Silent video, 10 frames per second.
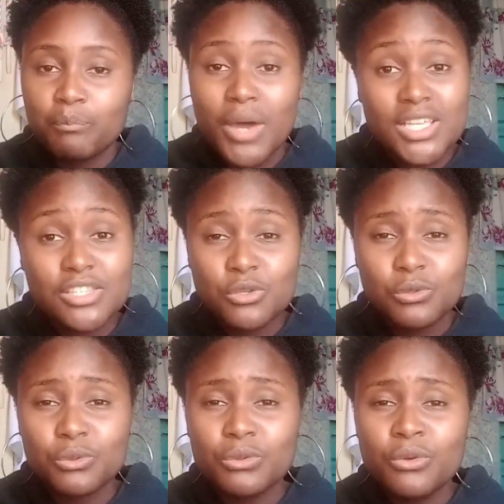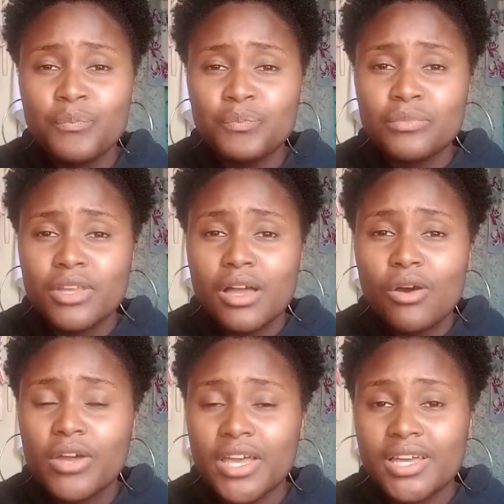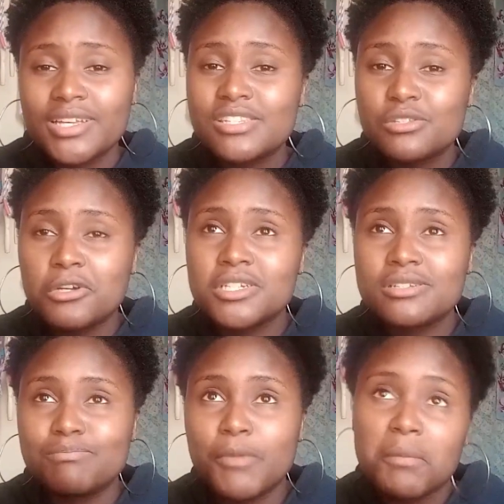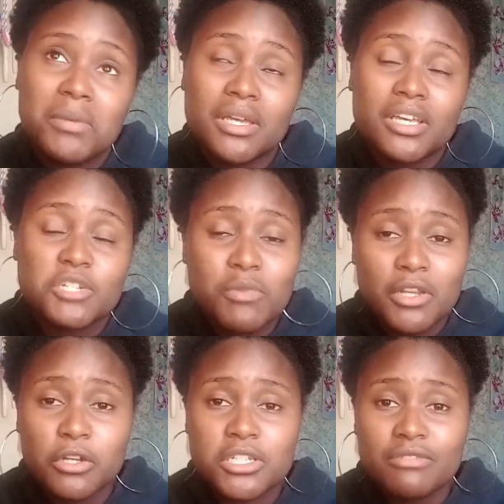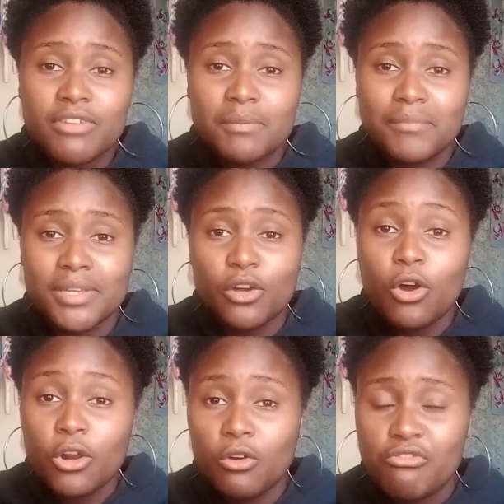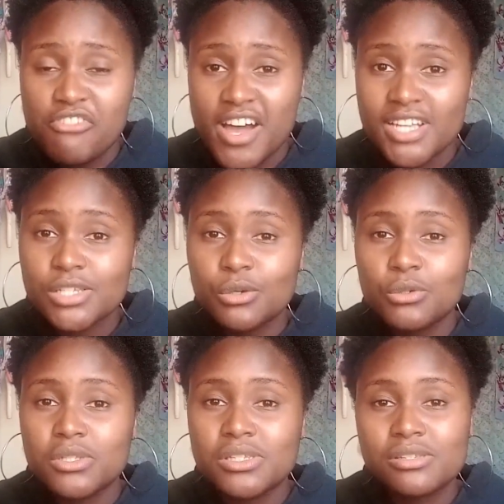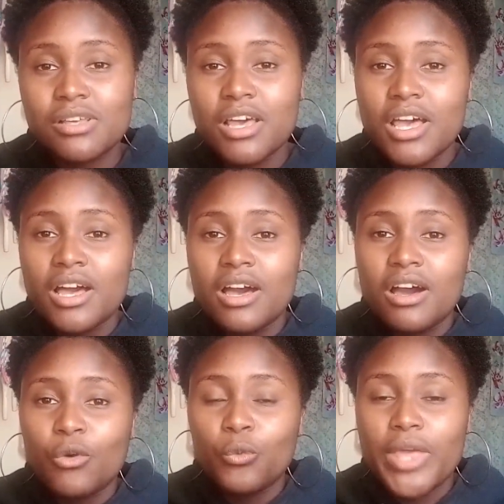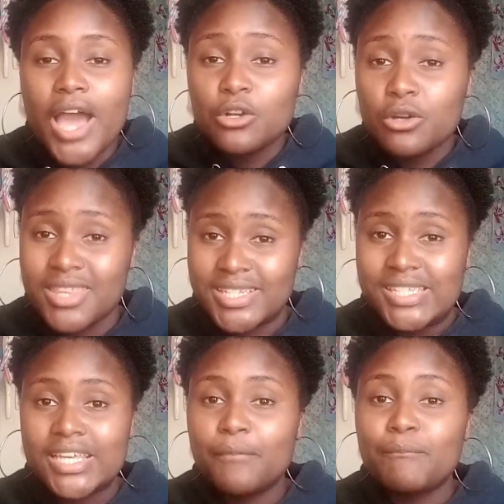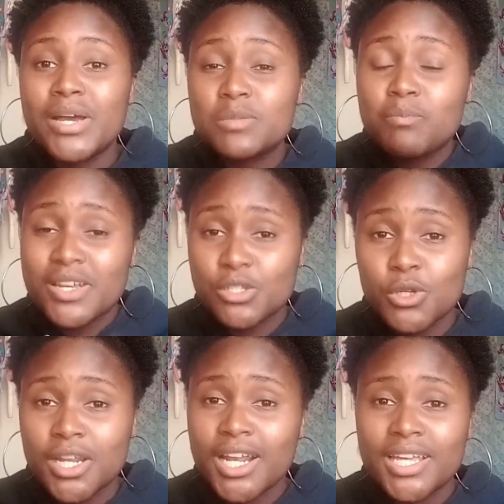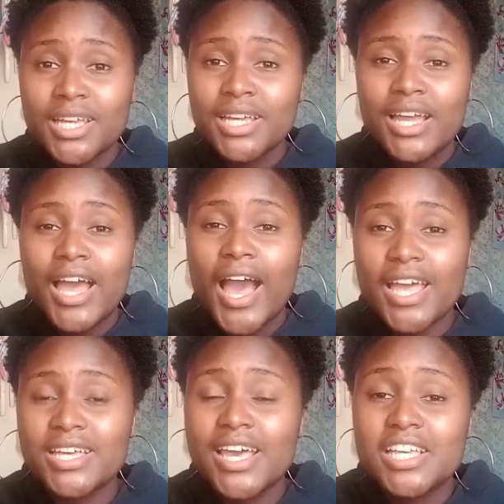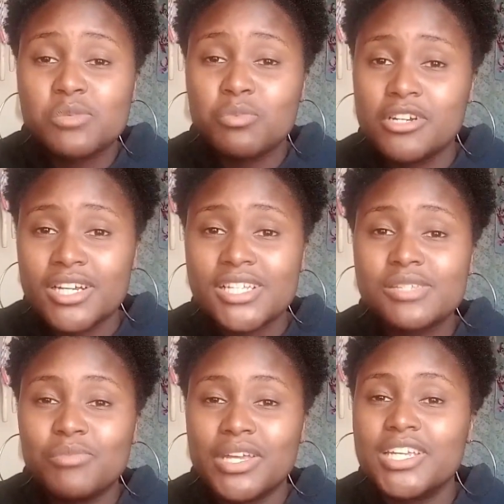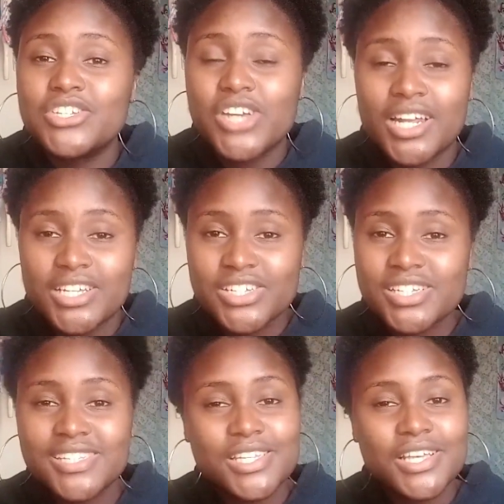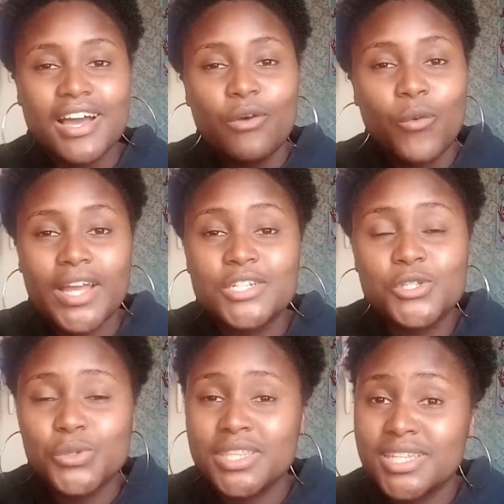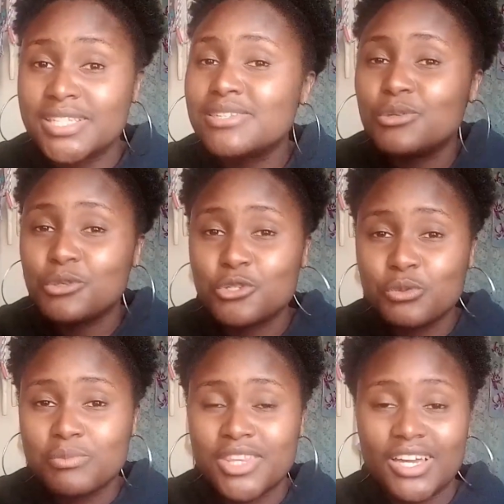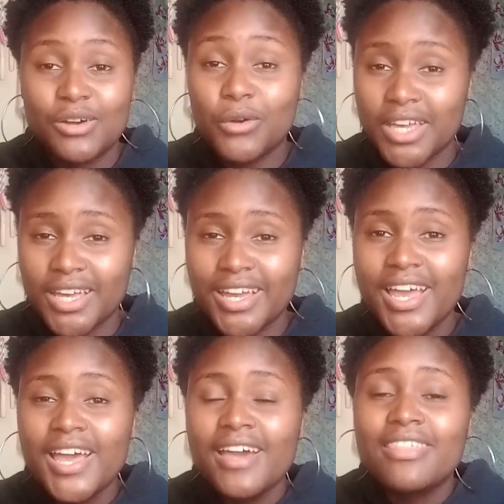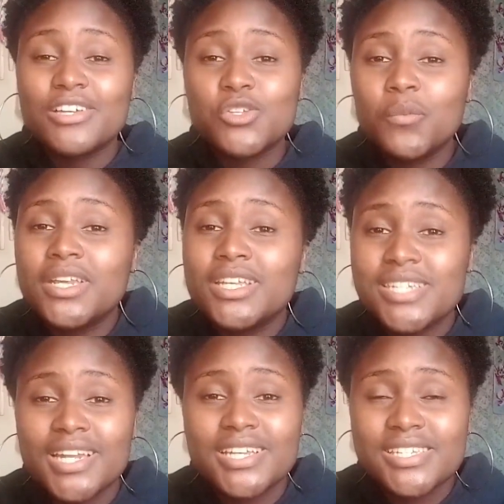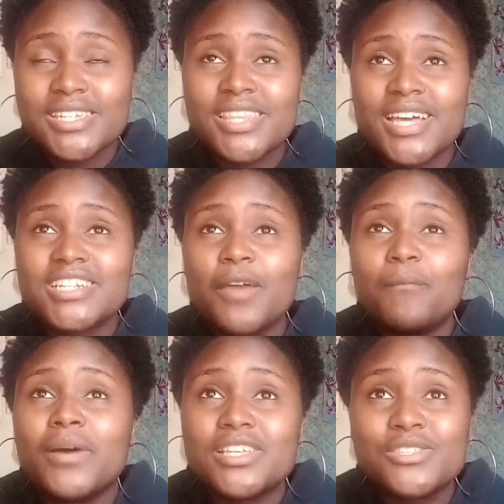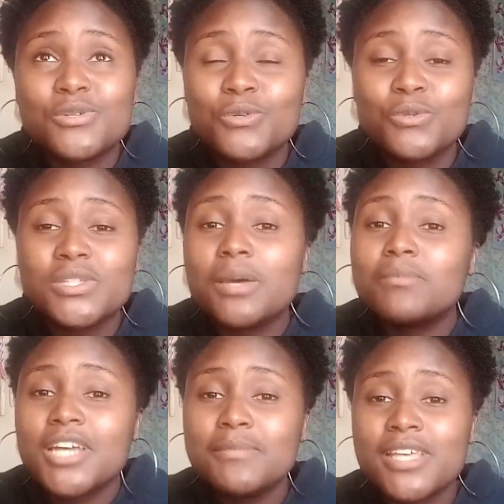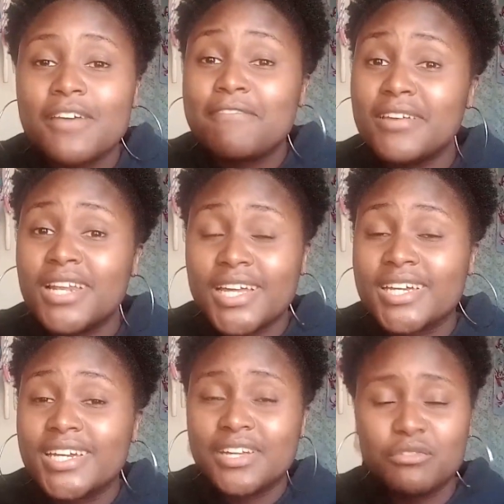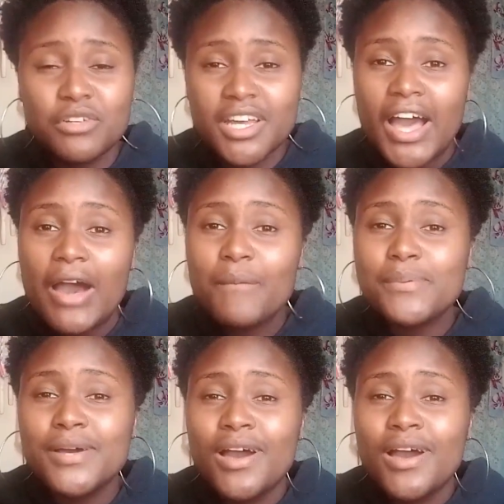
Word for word: passed through. Okay, it's not, maybe it may not even be all of us, because we are not the same, but personally I experienced many challenges while doing this YouTube thing. Okay, there are so many challenges that I passed through. Sometimes I feel like giving up,